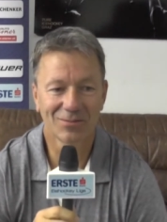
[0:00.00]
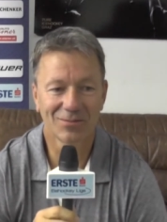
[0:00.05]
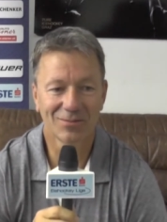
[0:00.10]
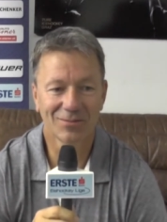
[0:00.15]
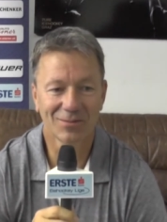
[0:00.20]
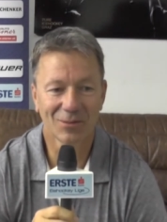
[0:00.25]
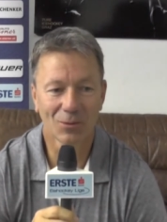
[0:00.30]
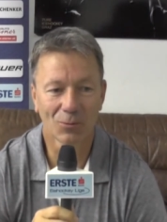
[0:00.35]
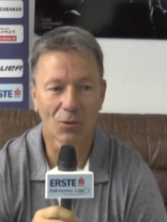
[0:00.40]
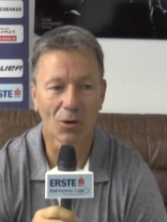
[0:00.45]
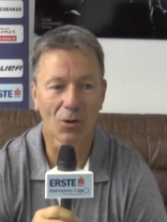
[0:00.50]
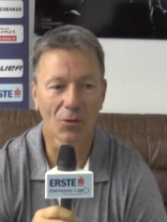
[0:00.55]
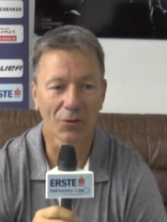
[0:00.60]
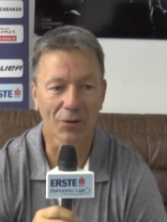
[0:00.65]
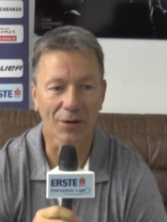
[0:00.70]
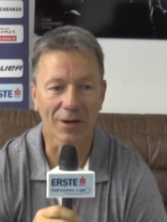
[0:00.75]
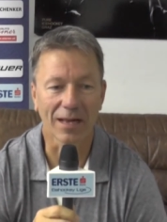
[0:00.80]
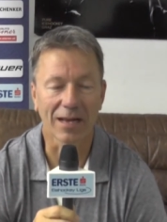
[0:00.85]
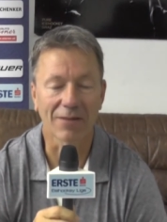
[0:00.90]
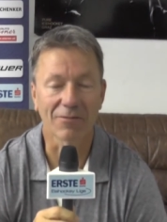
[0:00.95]
the role they're
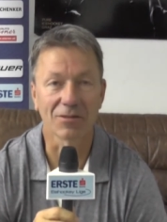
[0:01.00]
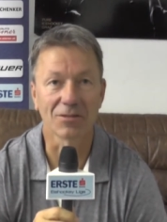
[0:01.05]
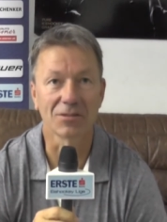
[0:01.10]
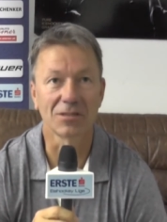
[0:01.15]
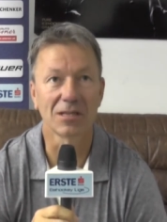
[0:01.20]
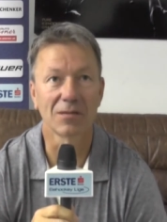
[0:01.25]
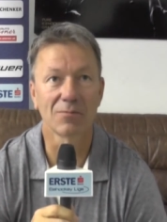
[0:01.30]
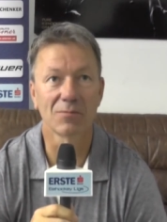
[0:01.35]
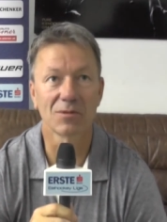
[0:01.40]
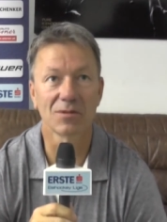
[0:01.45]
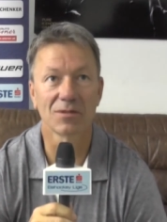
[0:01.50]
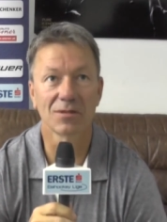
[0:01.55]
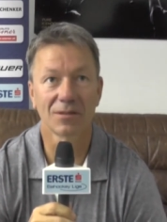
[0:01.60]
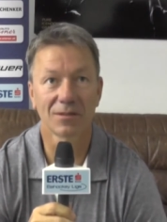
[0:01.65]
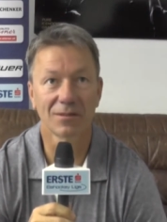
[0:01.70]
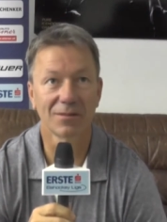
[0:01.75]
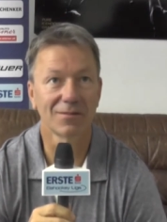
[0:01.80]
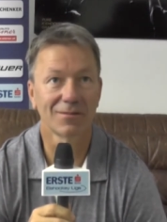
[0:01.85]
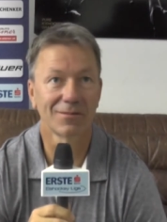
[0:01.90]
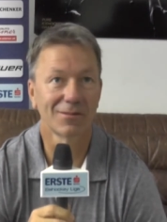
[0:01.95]
going to have in the team.
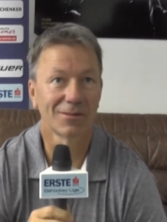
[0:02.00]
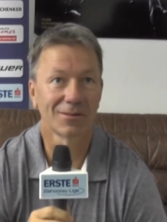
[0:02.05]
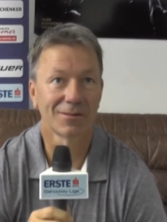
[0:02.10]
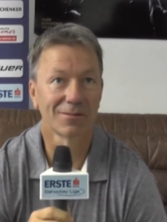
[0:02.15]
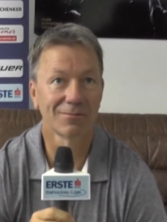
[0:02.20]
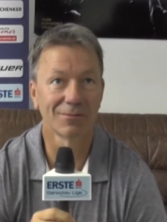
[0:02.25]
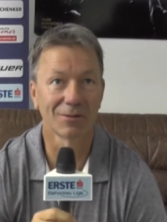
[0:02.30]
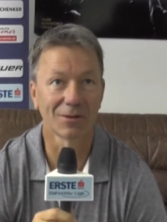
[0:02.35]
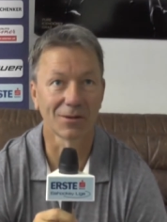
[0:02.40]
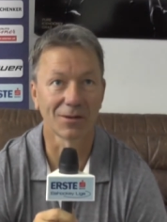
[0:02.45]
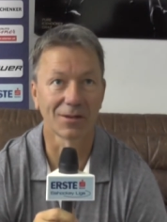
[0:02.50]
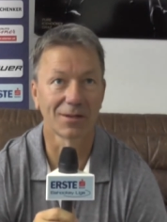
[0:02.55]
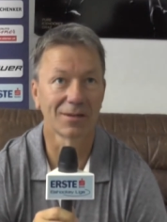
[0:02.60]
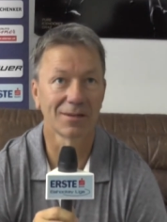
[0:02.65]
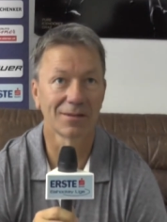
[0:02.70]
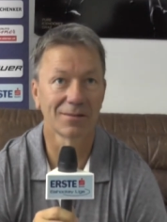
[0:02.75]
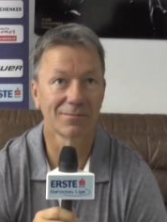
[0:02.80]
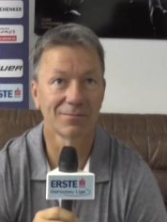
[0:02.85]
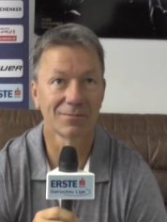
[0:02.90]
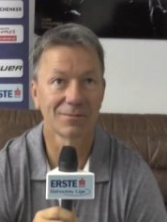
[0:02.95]
Uh, they're they're
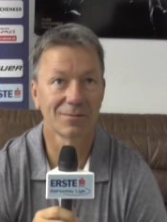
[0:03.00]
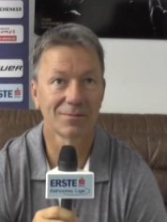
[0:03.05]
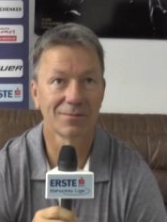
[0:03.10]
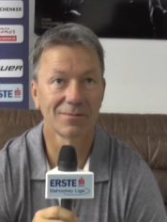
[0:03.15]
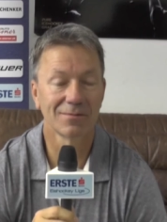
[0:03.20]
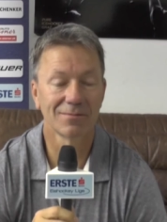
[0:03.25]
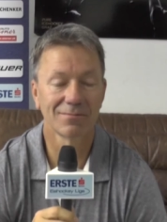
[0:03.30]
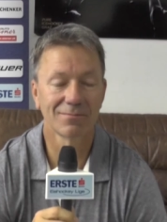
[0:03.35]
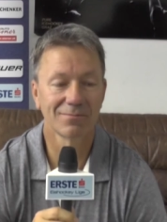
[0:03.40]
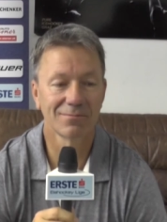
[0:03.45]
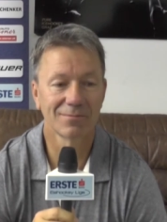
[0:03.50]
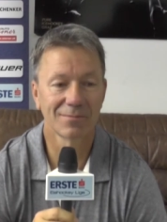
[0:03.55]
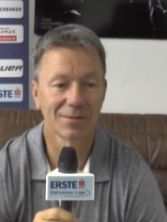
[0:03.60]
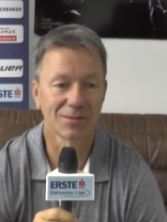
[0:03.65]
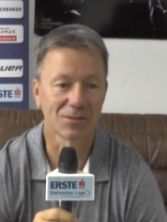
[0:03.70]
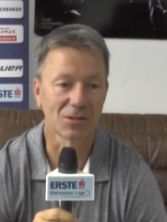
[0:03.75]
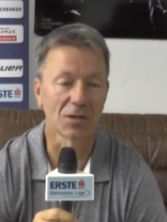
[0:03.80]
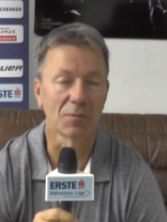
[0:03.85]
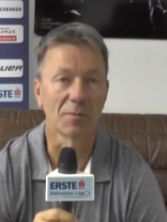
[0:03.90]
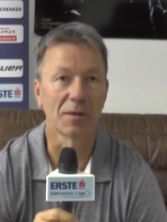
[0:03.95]
going to
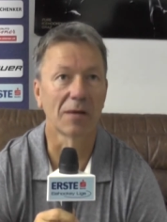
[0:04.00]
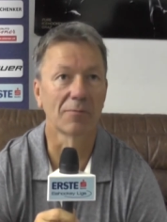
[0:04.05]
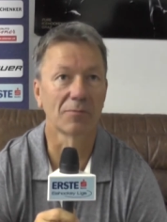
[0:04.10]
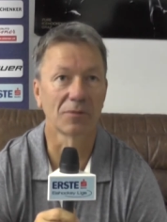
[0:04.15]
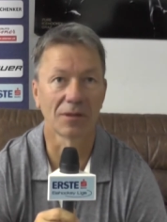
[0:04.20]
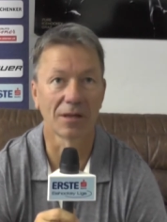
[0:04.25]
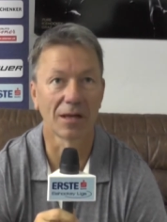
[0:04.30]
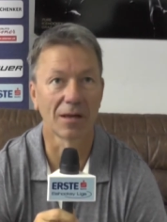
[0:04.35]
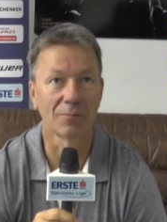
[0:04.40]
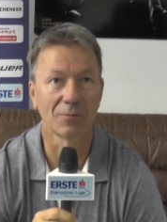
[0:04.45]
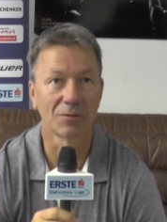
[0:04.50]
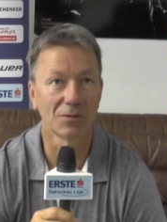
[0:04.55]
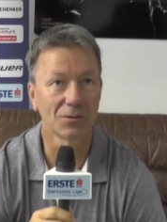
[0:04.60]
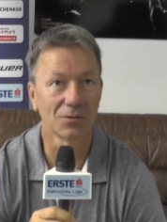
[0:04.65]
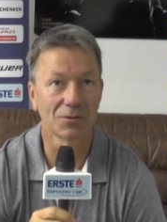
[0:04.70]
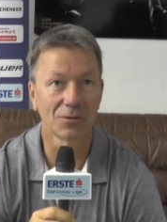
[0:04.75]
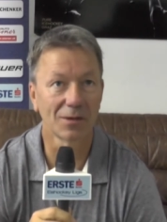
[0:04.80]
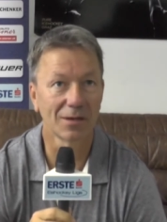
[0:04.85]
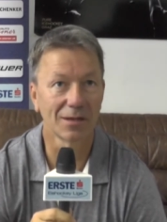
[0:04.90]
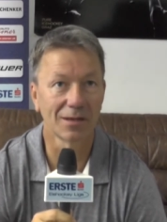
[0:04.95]
it's going to be up to them
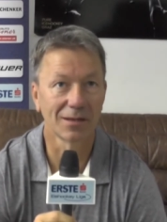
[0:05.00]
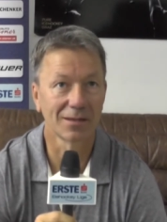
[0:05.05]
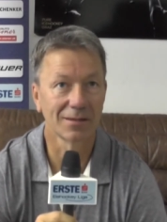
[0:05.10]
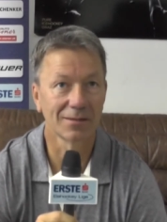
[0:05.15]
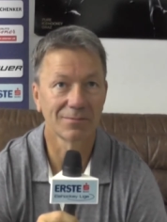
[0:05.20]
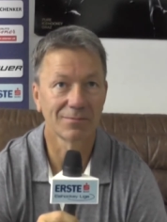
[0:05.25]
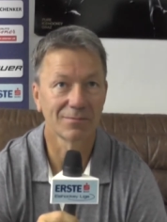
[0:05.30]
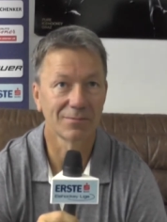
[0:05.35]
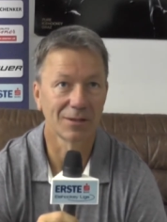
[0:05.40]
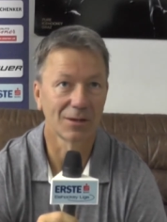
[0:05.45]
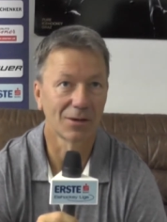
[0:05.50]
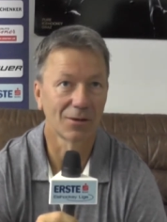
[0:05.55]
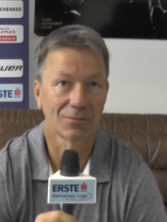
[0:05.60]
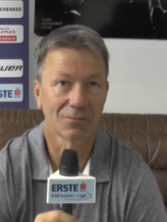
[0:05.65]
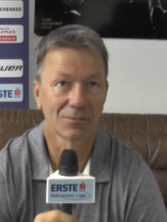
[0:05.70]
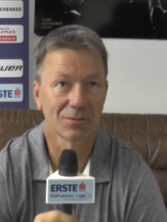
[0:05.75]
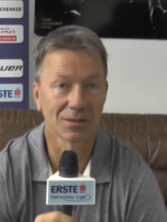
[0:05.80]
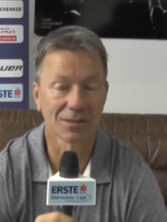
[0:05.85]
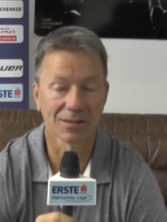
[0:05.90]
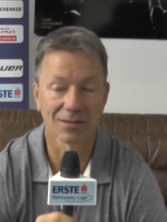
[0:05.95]
to uh, you know
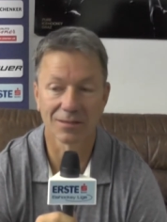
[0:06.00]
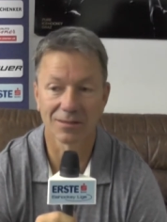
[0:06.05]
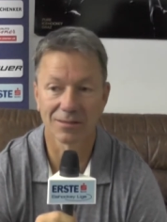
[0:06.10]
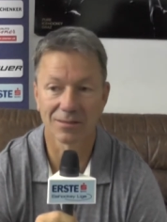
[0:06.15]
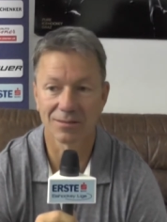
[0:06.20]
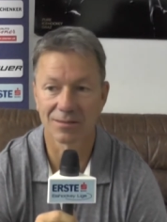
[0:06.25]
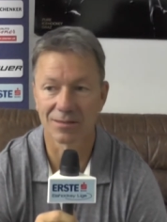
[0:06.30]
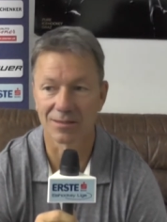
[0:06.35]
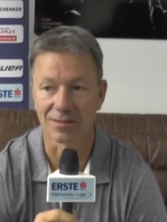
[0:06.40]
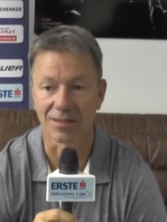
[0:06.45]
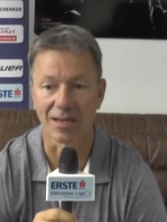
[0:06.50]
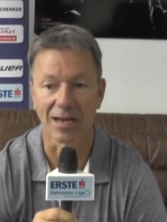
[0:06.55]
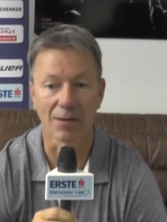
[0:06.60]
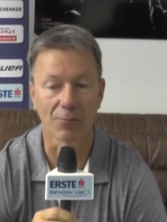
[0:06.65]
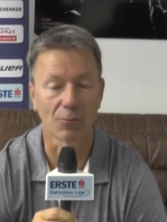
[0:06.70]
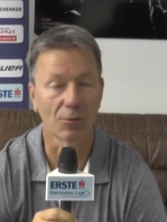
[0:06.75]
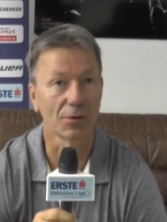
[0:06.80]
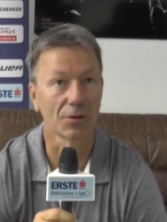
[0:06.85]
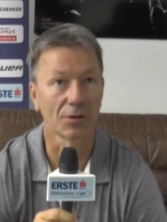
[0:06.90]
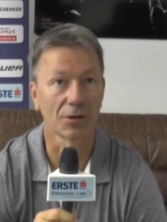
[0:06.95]
to decide
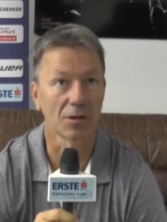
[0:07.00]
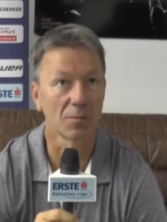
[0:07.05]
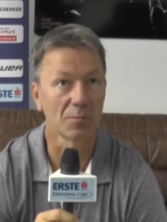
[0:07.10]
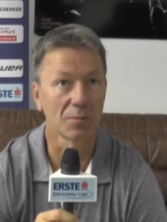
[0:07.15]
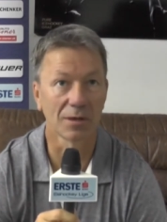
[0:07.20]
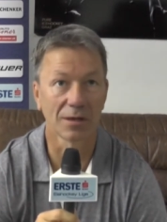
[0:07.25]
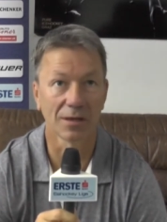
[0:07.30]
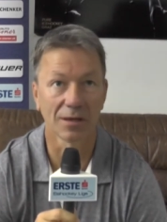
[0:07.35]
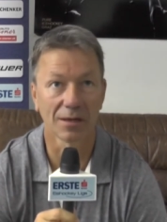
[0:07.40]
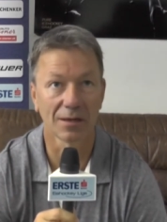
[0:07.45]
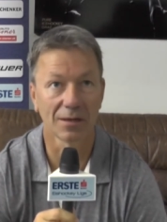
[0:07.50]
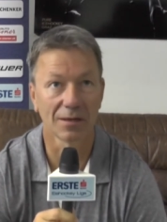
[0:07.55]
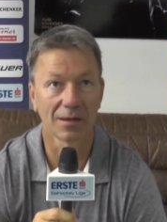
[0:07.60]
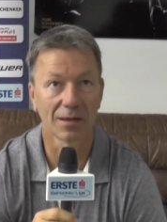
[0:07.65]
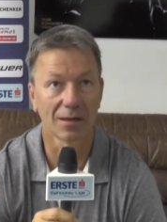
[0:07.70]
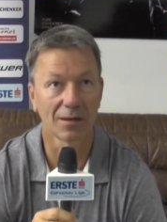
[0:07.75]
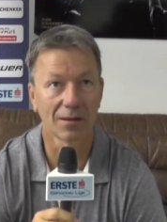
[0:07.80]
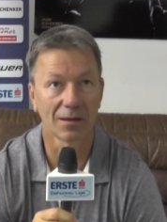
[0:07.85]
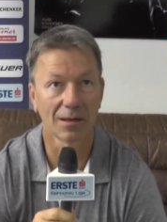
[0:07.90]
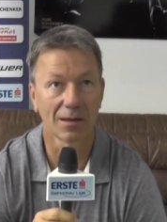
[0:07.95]
where they're going to be and,
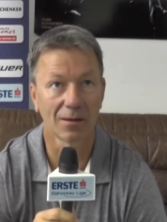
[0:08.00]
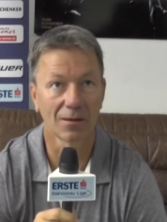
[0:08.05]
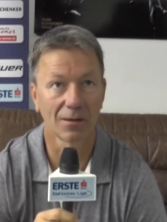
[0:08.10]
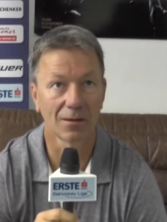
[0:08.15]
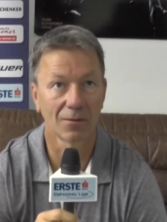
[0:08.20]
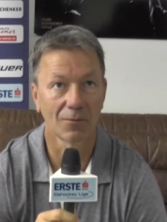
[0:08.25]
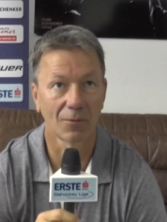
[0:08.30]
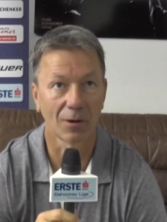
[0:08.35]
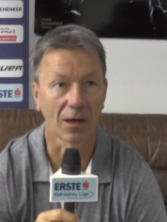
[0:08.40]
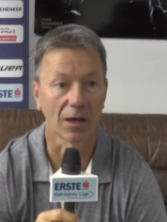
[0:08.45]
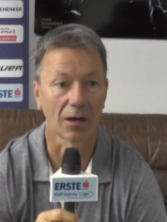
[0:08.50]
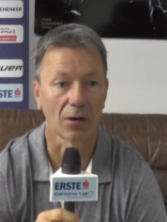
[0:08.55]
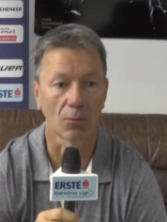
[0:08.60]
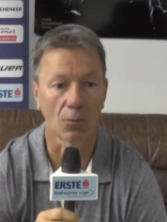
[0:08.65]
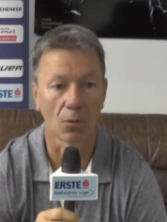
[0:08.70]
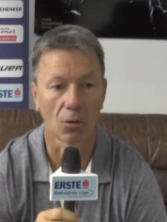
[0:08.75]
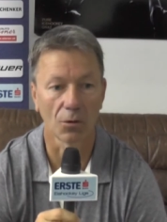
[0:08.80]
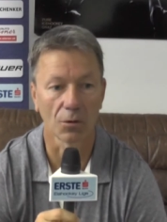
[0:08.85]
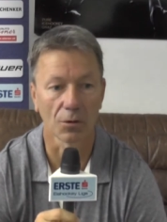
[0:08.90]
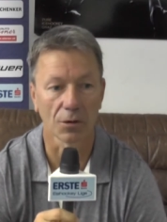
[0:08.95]
and and what kind of
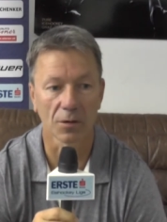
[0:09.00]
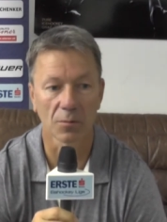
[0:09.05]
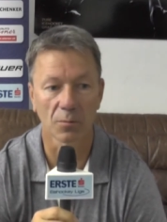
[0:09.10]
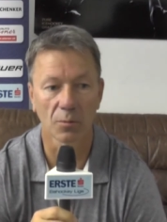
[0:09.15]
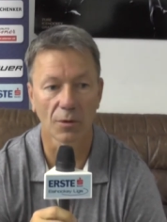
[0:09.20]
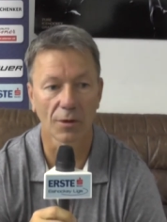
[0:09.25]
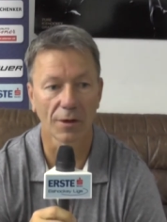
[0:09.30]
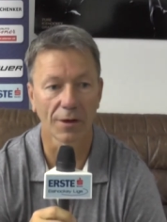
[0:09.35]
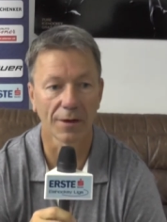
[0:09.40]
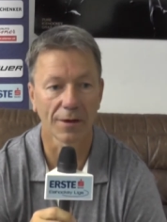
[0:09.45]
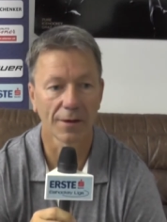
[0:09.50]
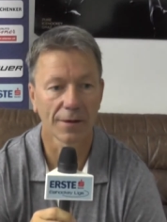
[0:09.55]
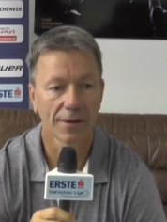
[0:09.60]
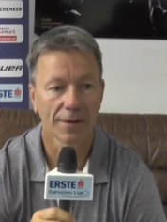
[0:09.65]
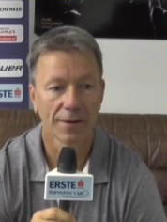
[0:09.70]
role they're going to play.